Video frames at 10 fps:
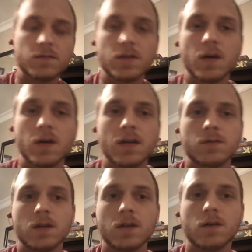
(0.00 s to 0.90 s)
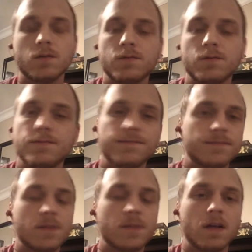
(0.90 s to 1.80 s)
So I don't know
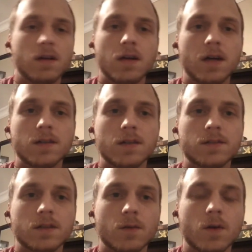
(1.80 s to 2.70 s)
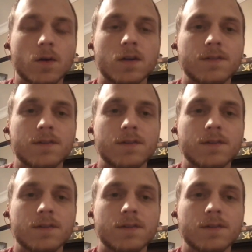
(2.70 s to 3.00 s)
how that's going to work.